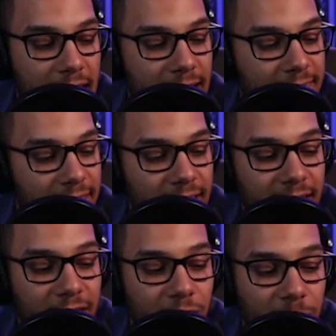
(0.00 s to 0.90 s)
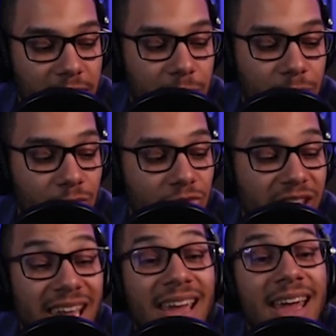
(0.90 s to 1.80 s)
I think it could be a
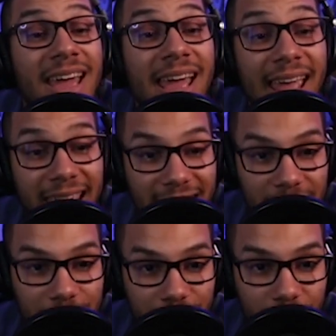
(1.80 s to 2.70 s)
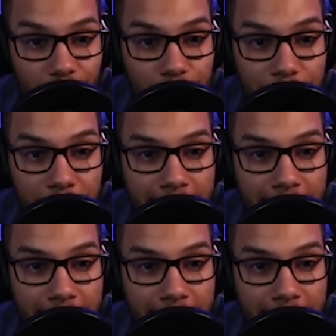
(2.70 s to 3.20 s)
movie and a show.